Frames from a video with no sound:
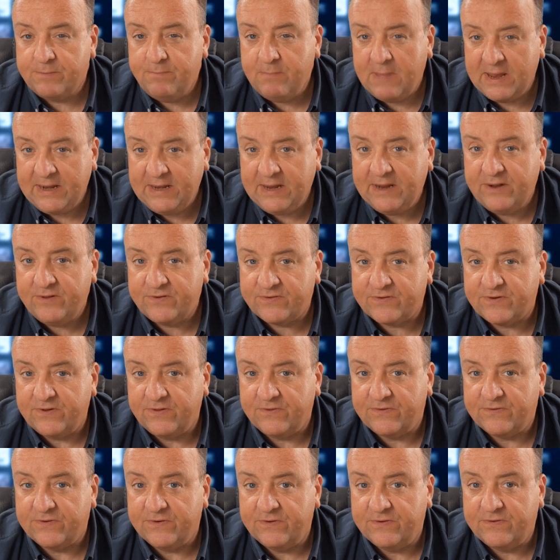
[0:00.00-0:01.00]
many
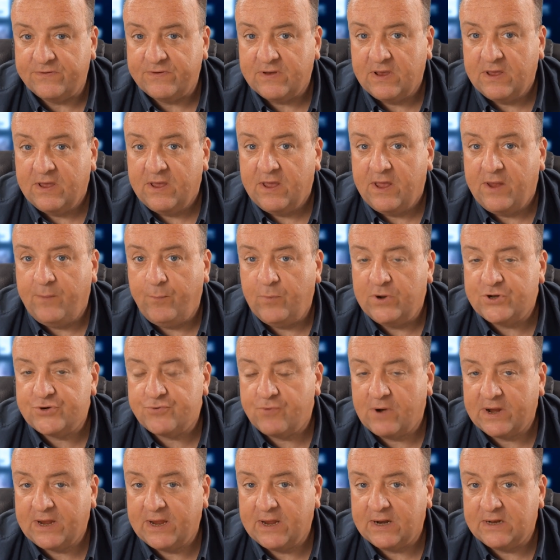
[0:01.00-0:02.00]
instances in which
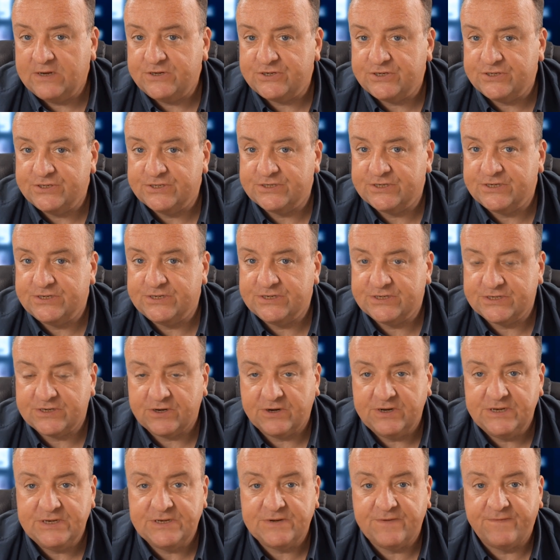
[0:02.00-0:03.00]
regulations are
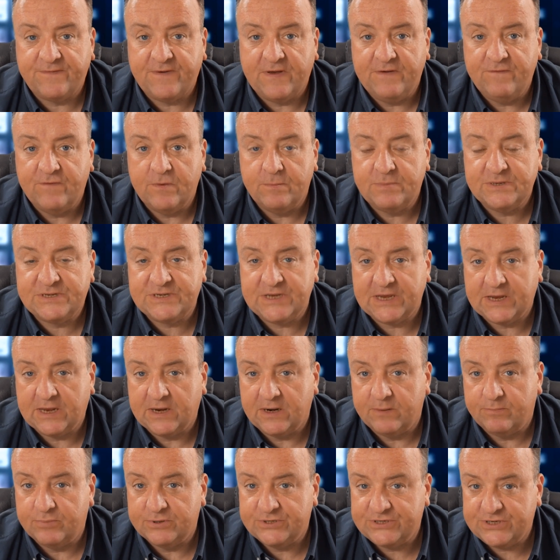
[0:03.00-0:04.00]
designed to favour
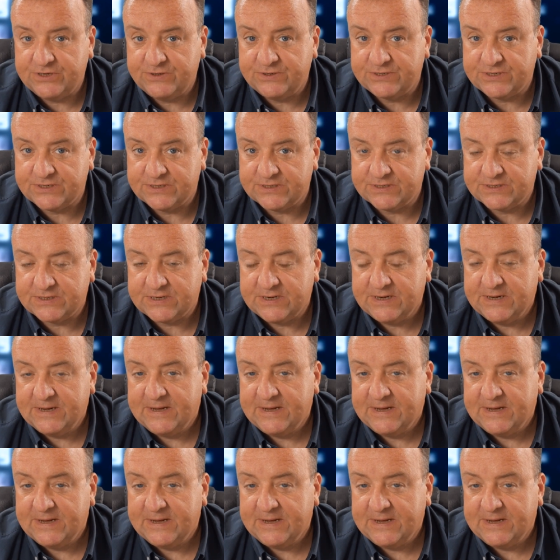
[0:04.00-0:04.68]
particular producers,